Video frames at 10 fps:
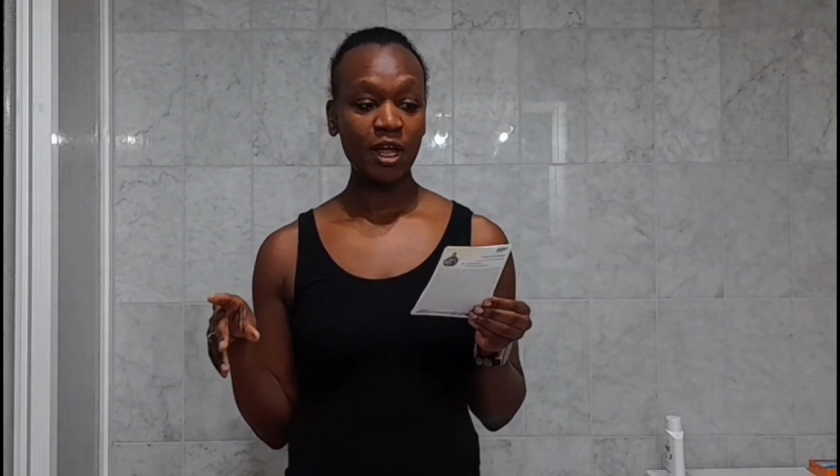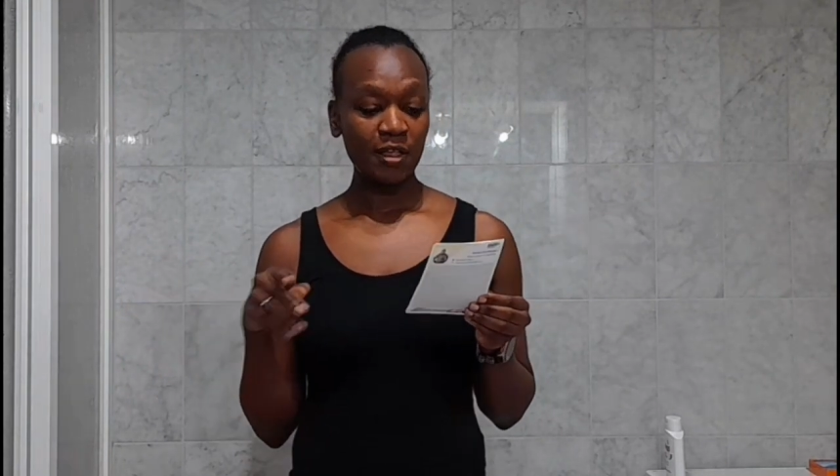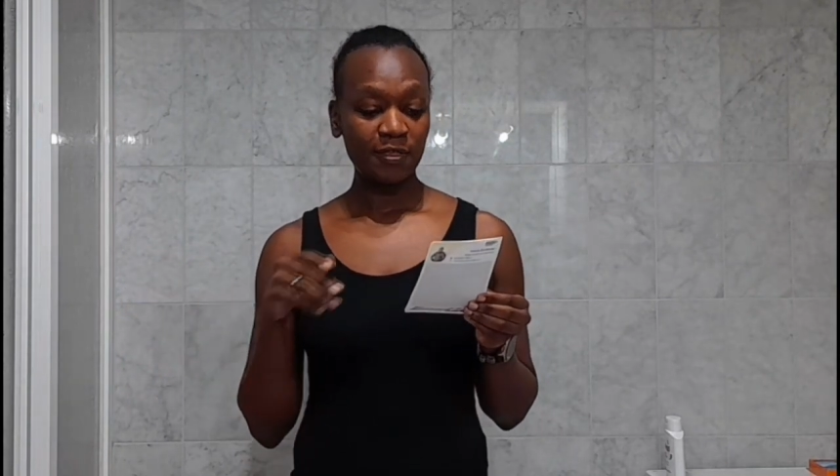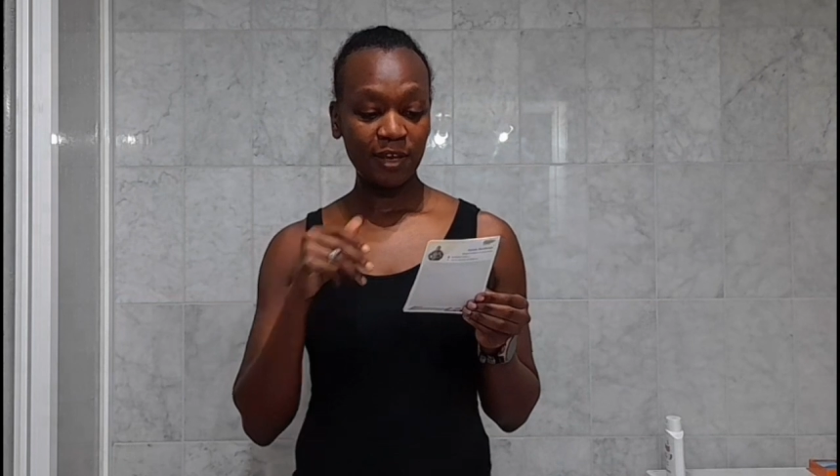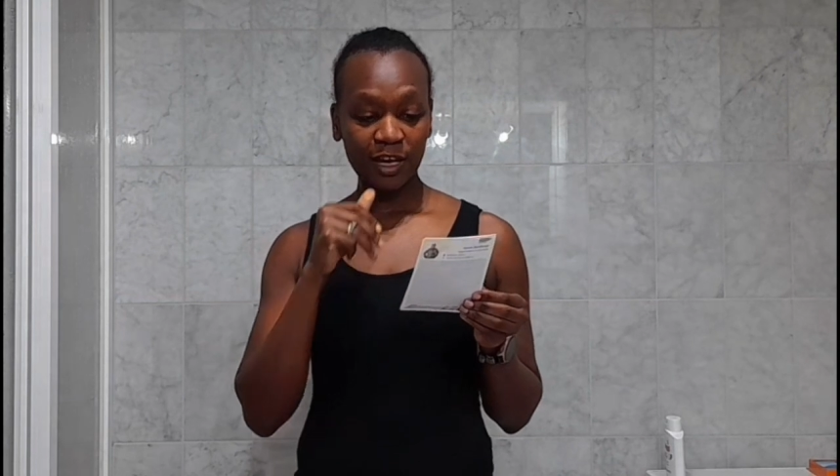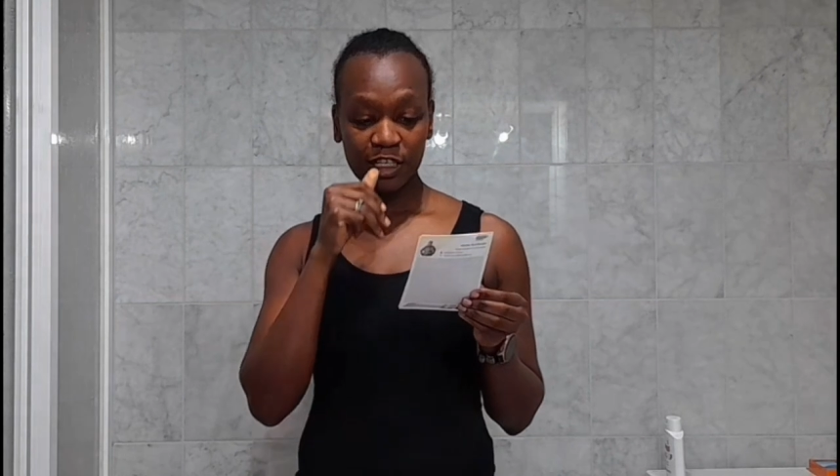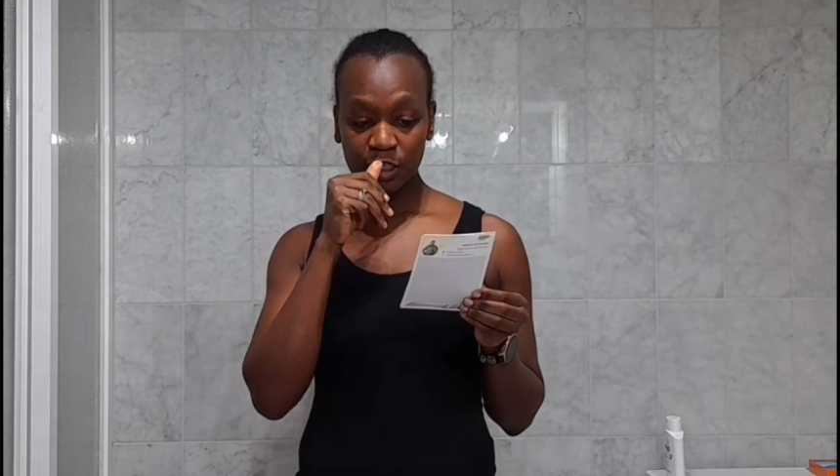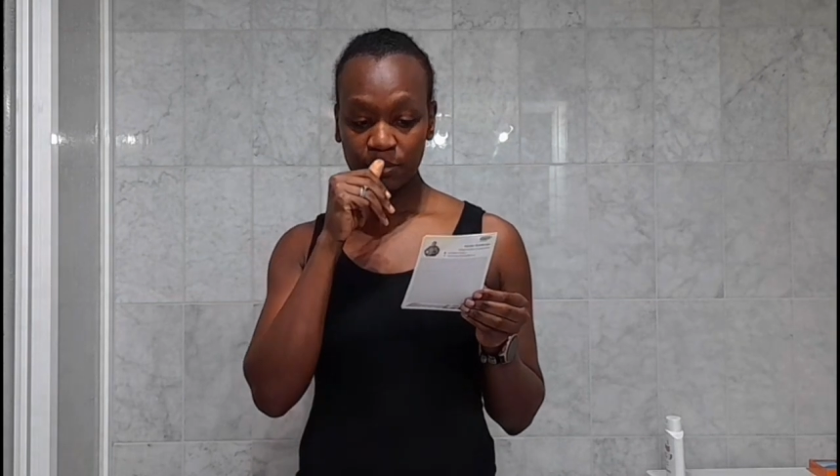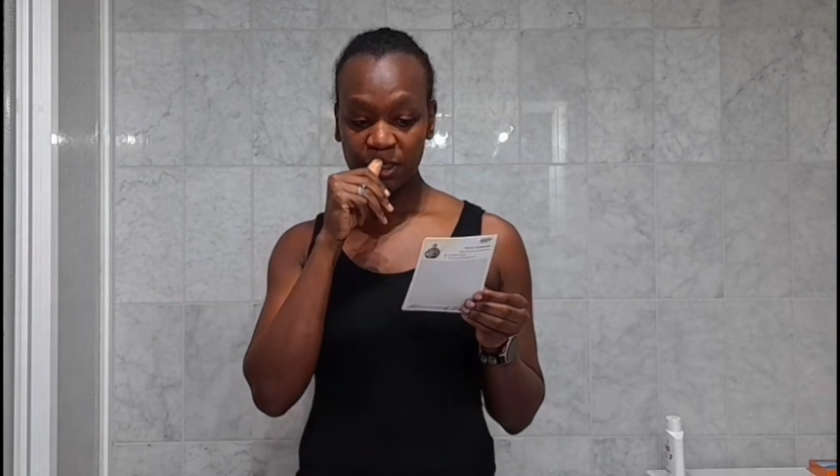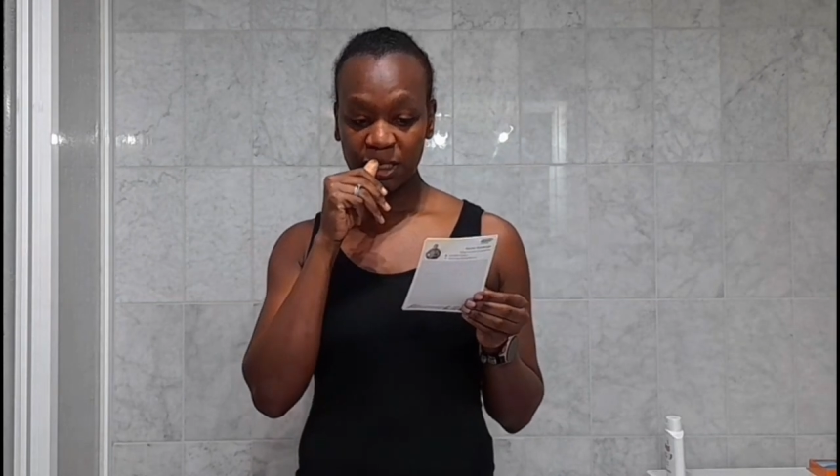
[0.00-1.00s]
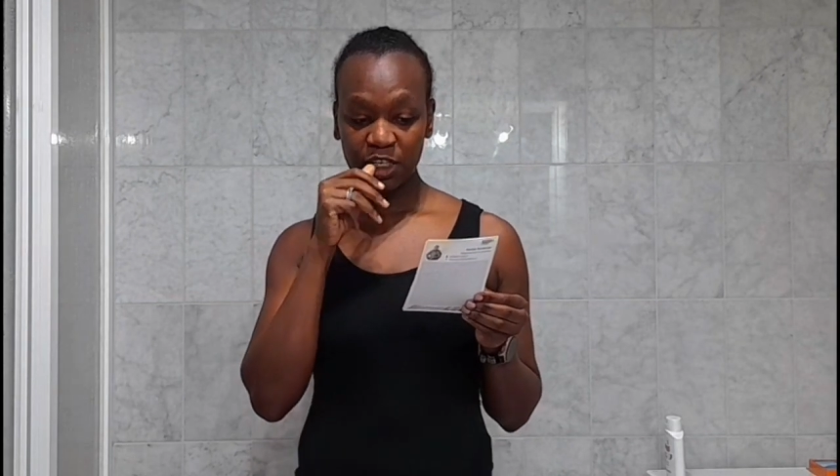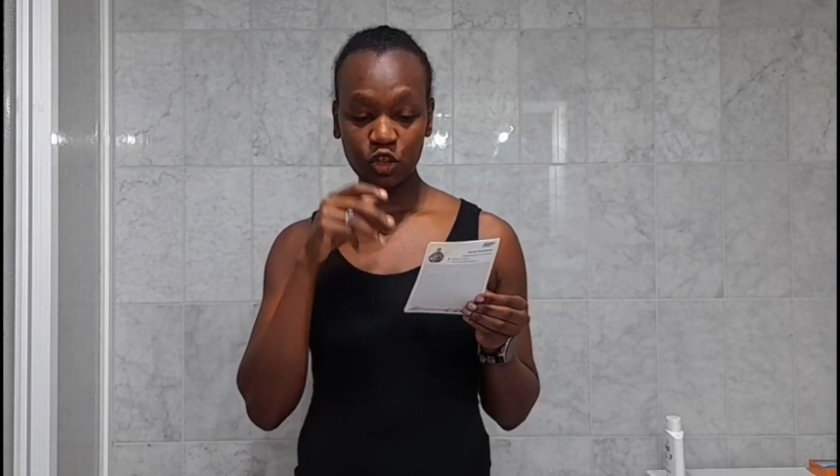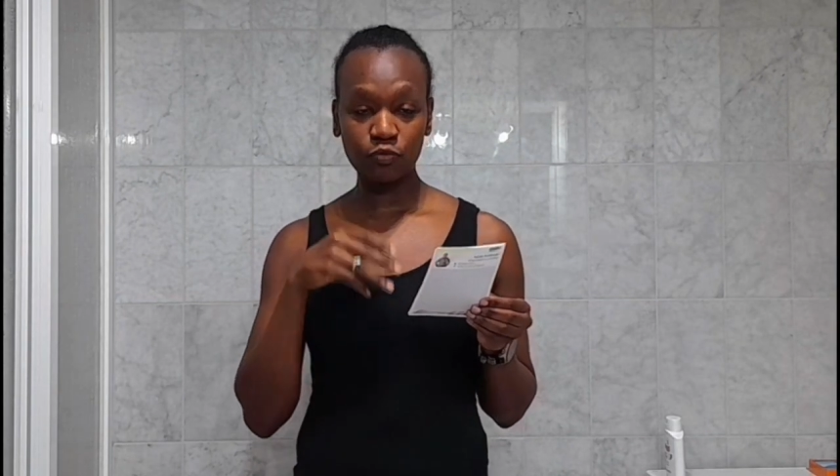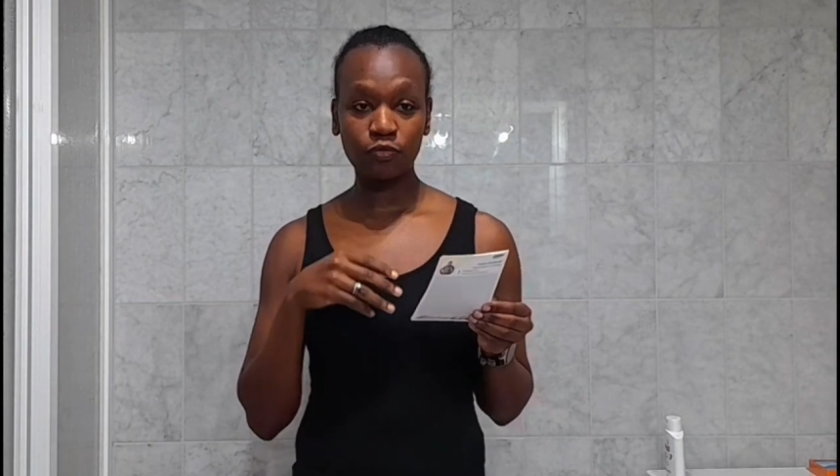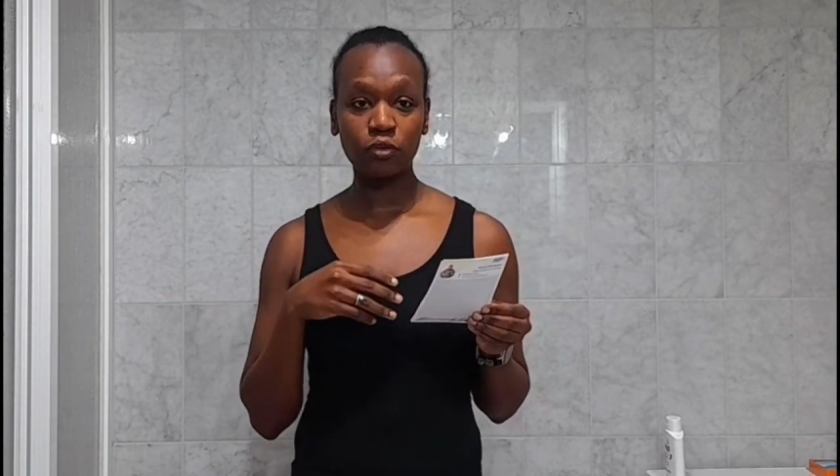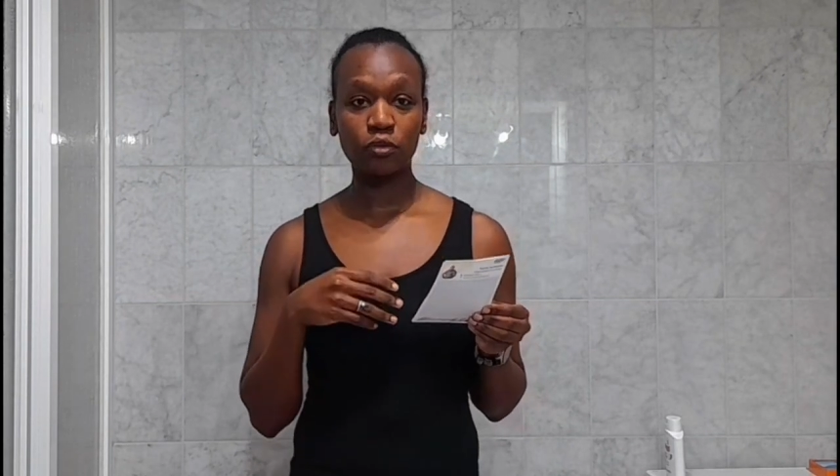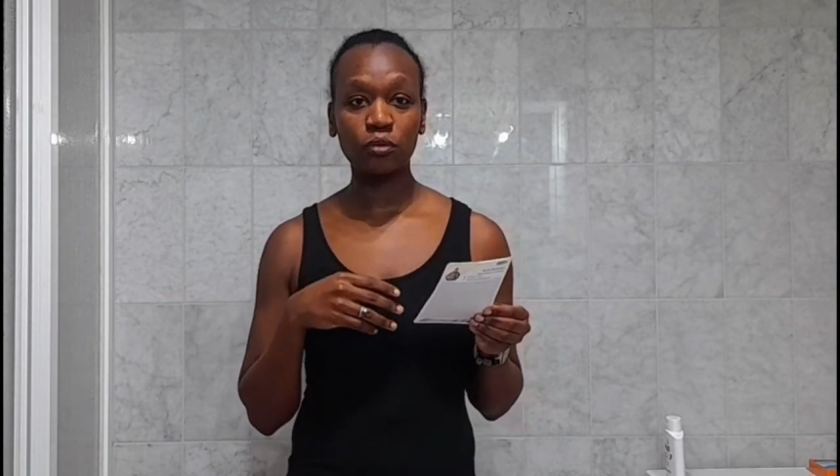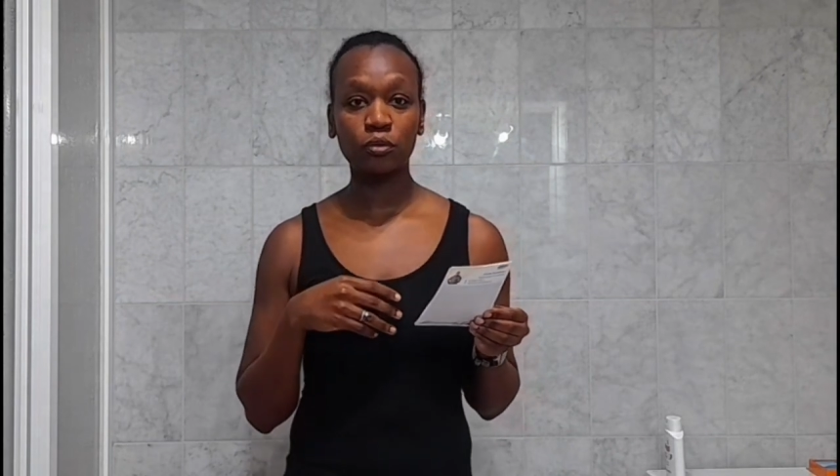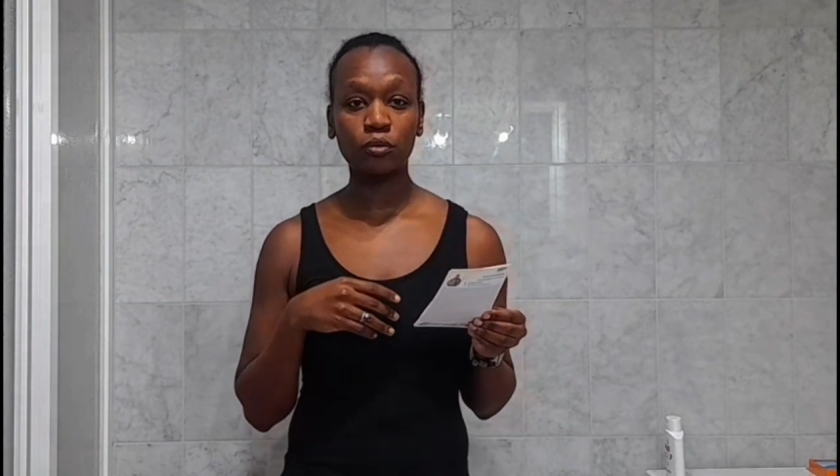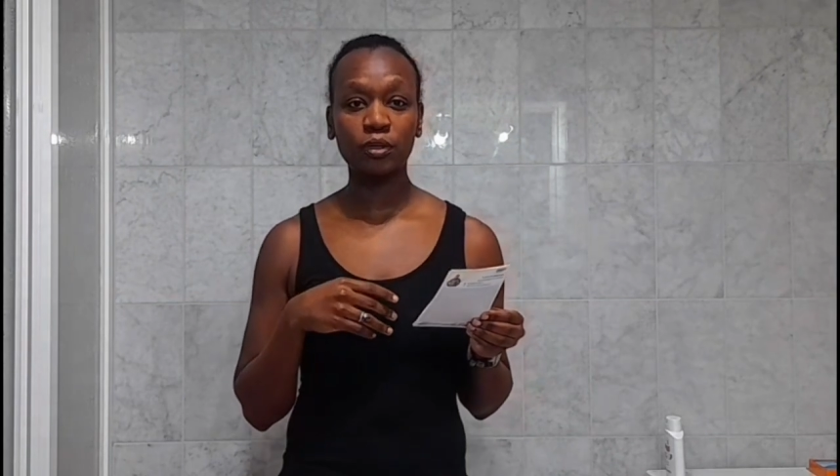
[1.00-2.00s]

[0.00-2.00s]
The age limitation for